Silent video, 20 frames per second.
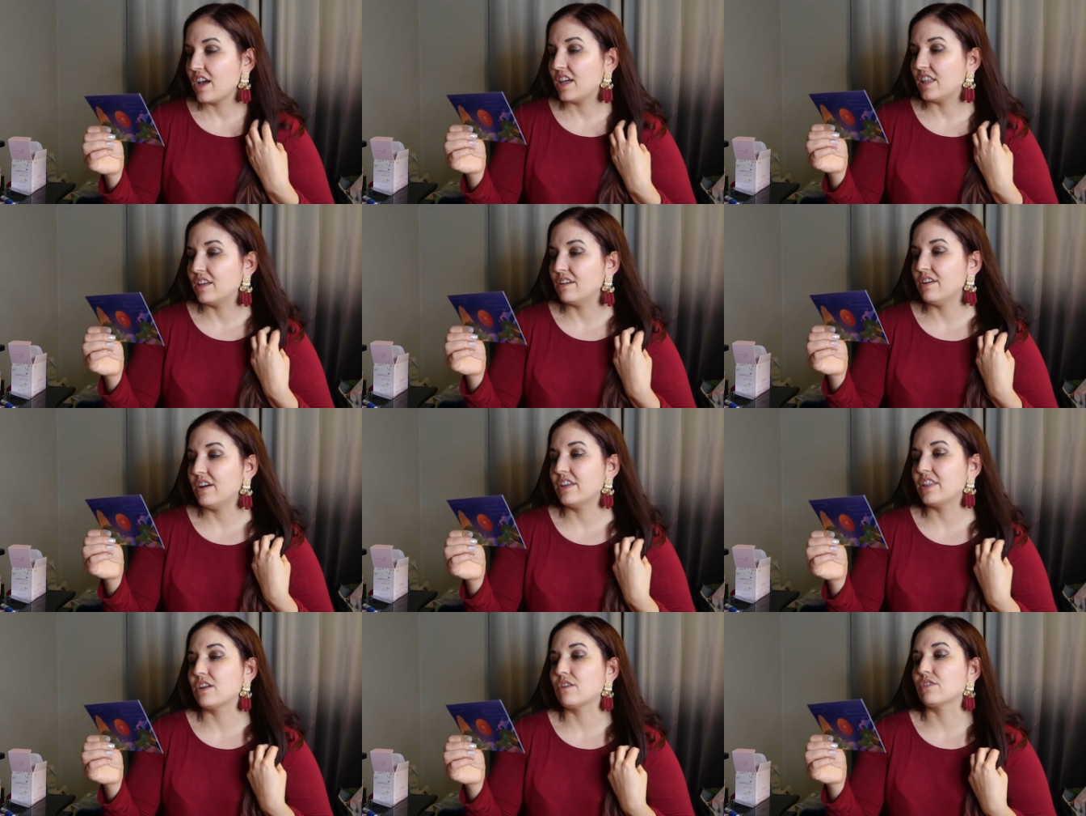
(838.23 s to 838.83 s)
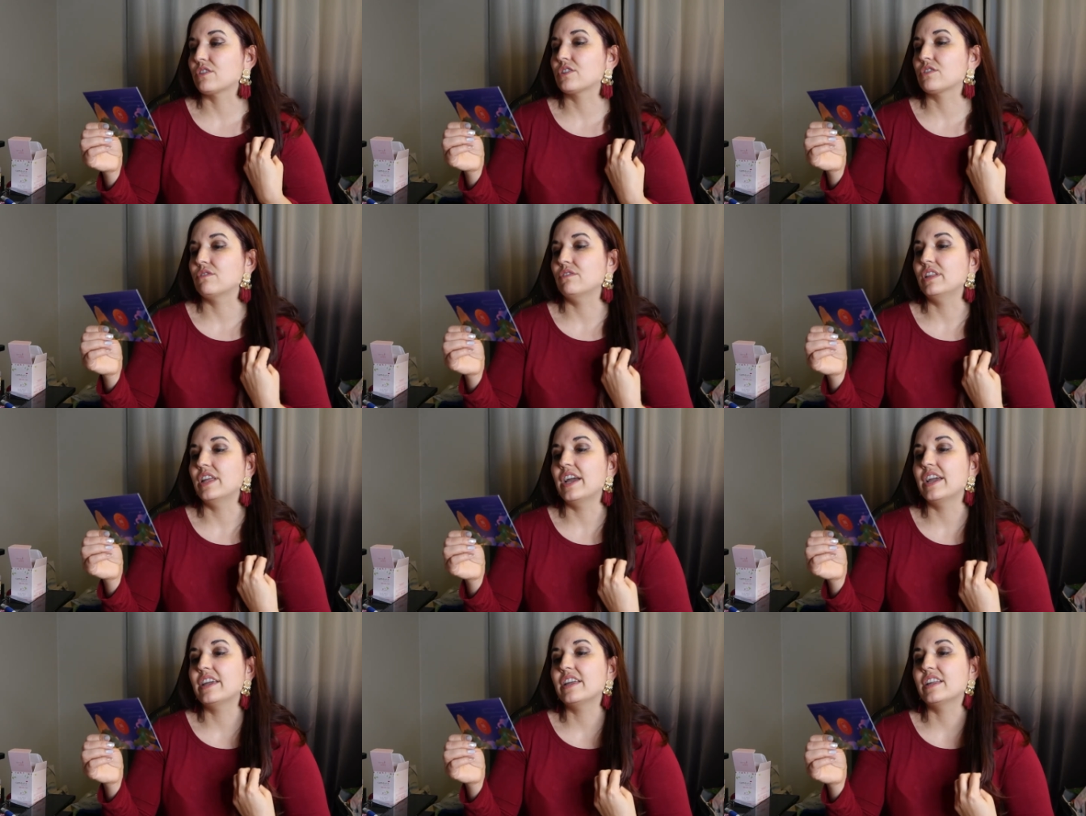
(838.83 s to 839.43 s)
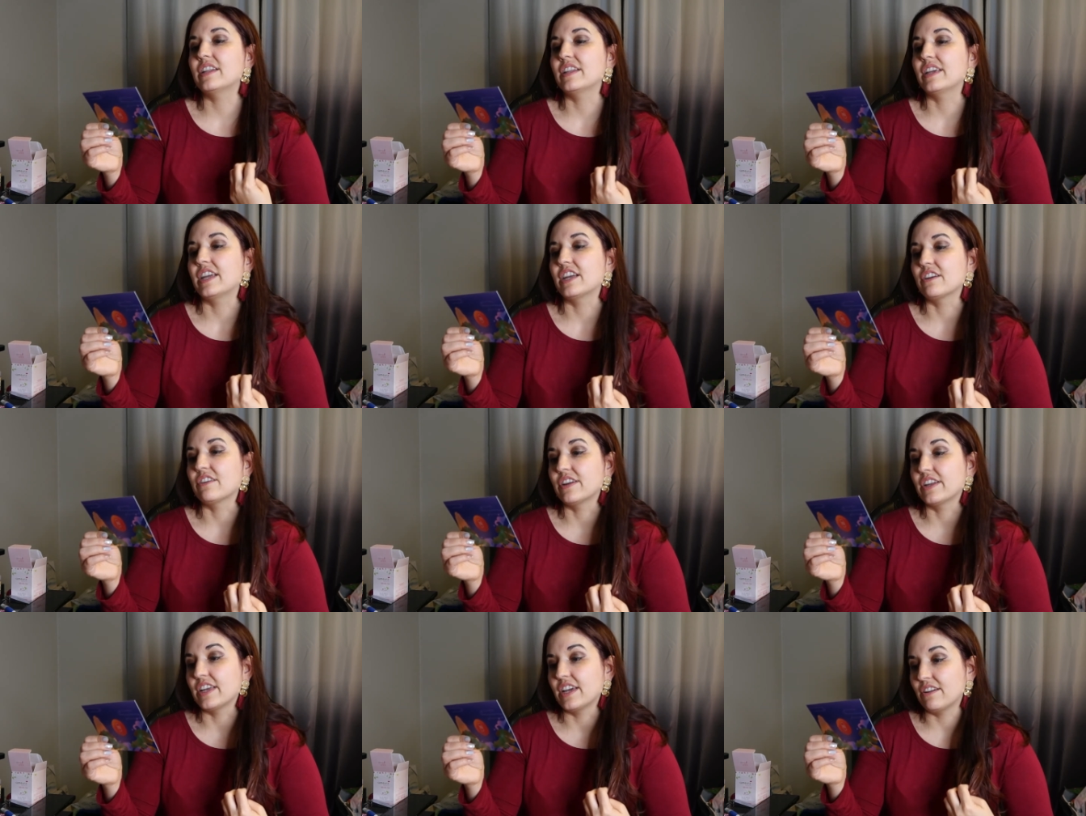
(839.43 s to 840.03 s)
I love how they were so light and
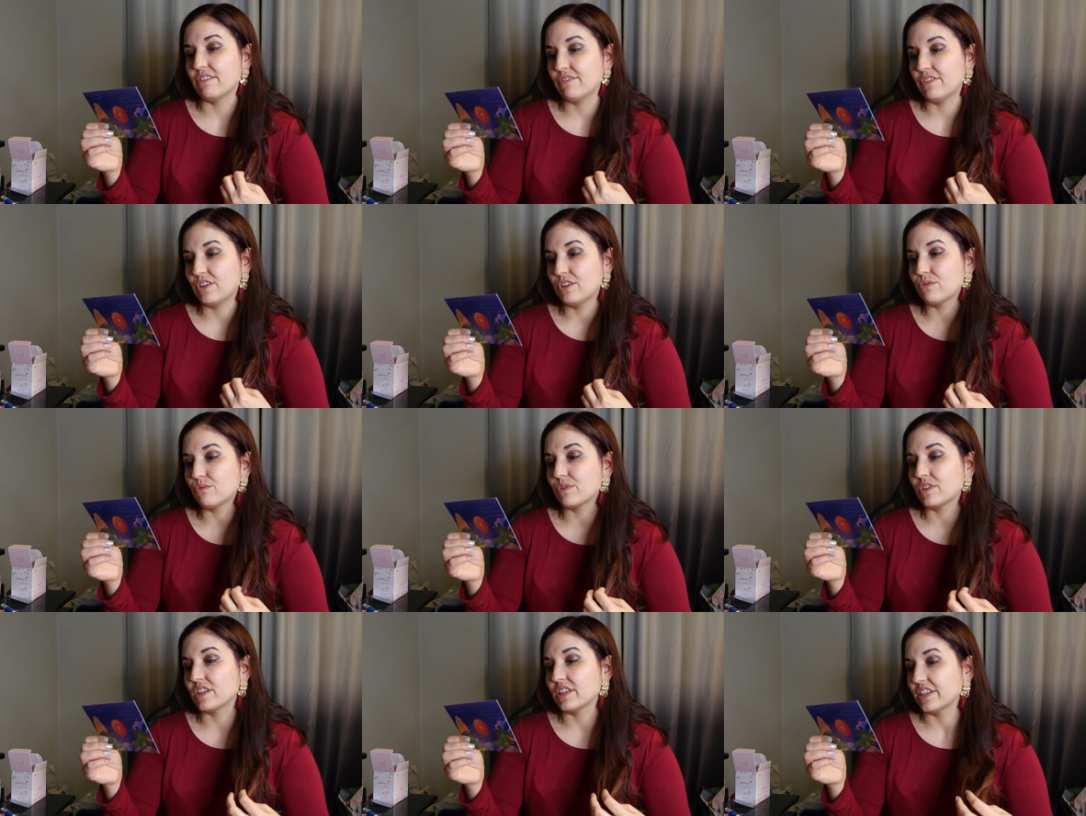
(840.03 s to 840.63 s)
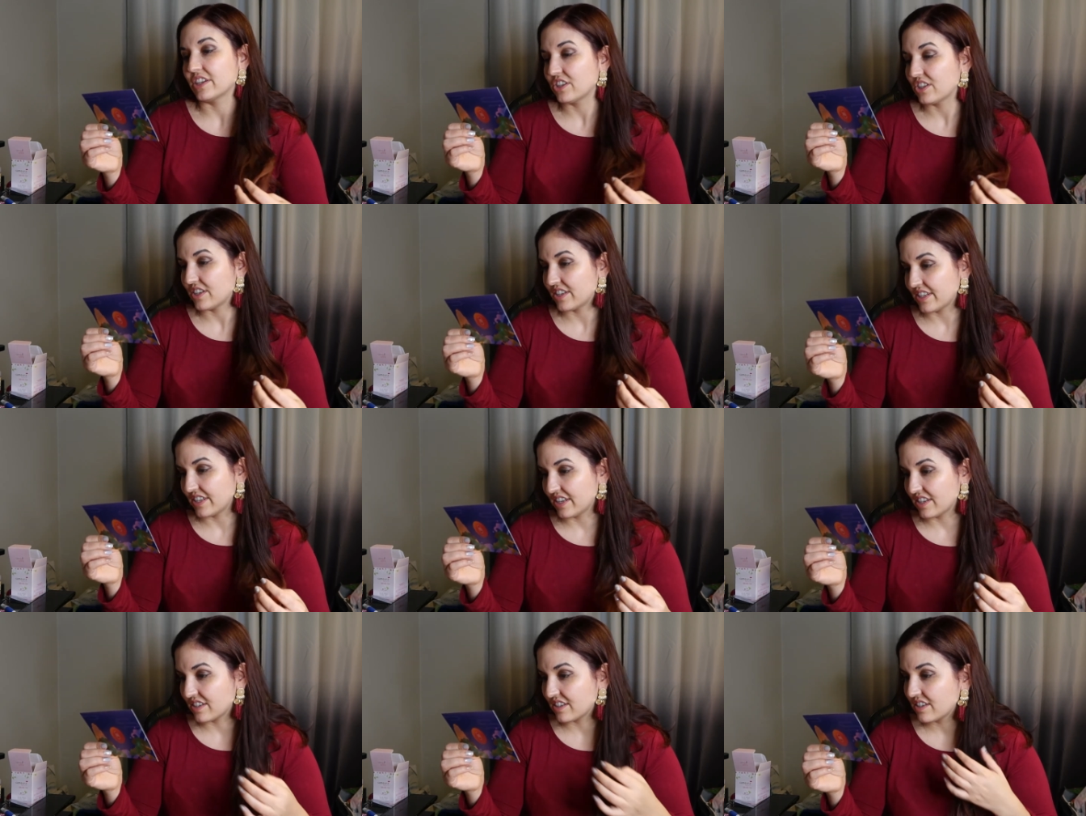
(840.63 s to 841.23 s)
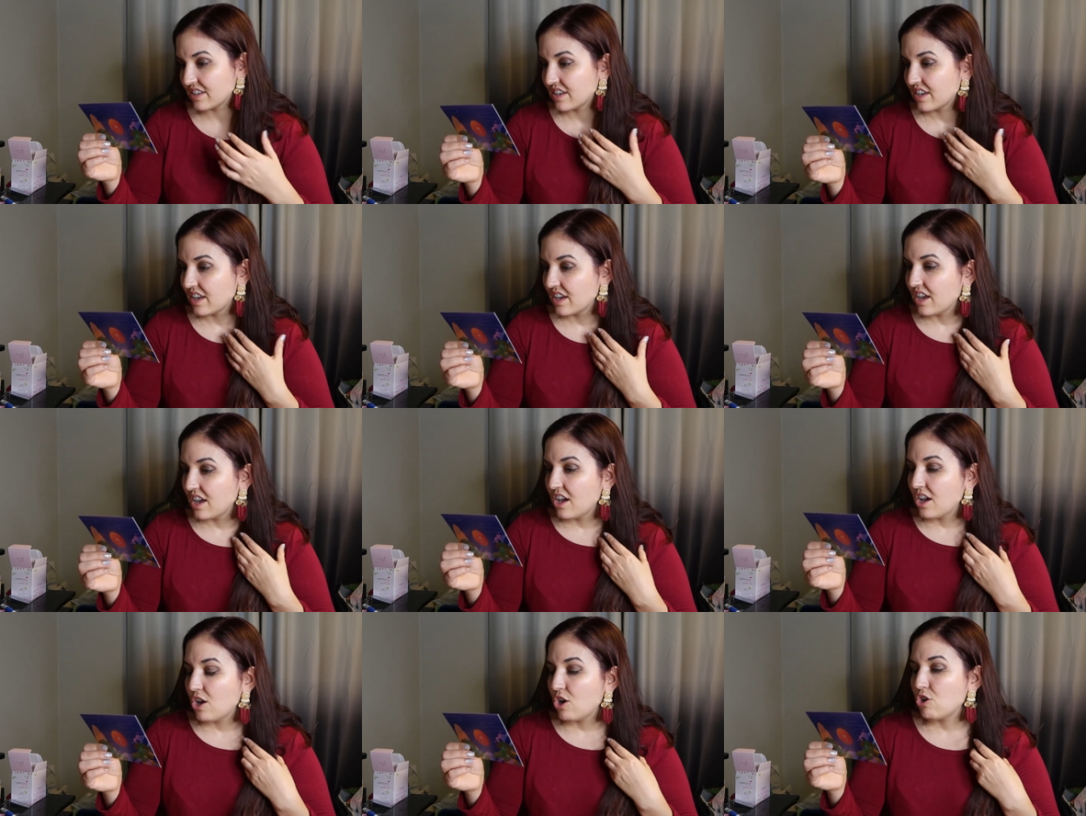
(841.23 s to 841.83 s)
airy yet fused with deliciousness.
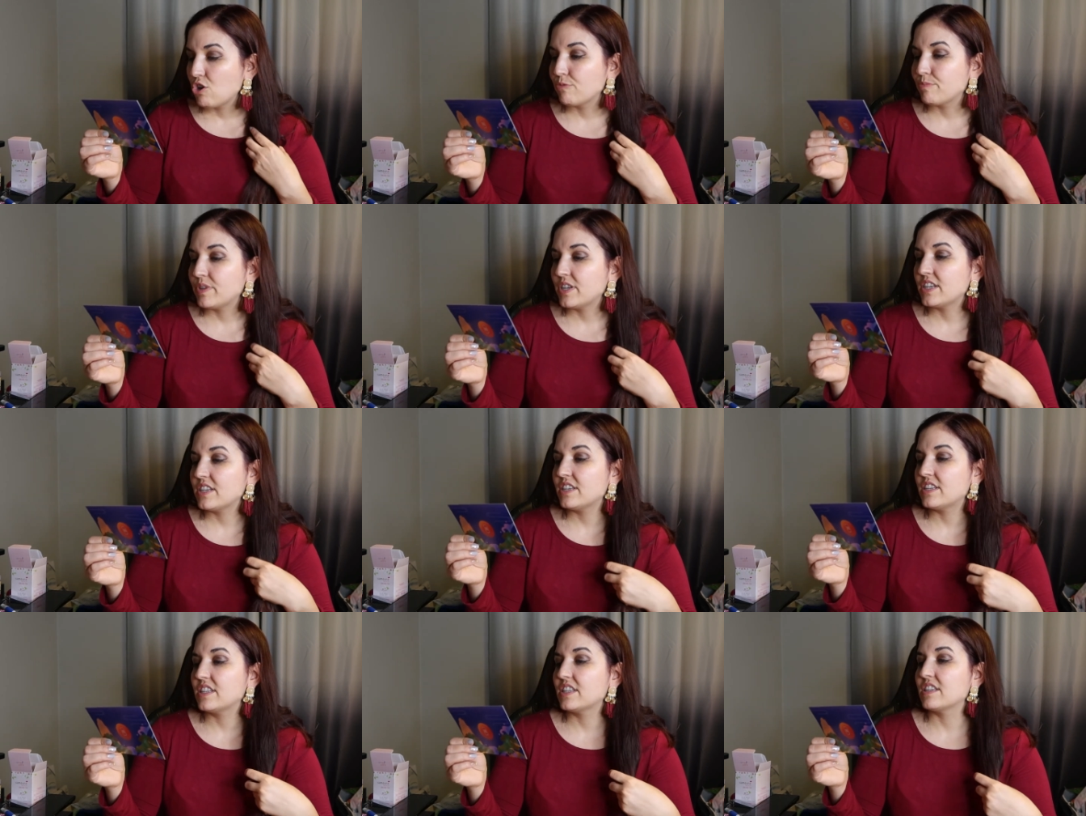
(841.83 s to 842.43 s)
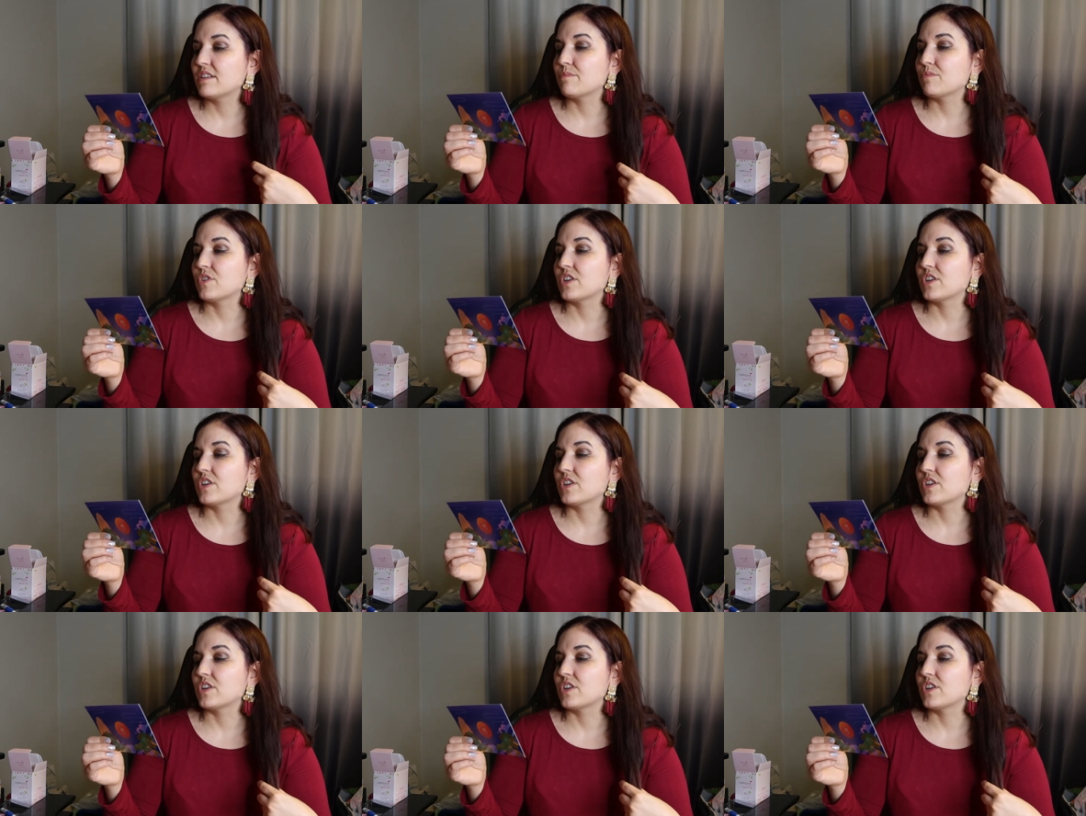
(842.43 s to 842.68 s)
Hope tasting them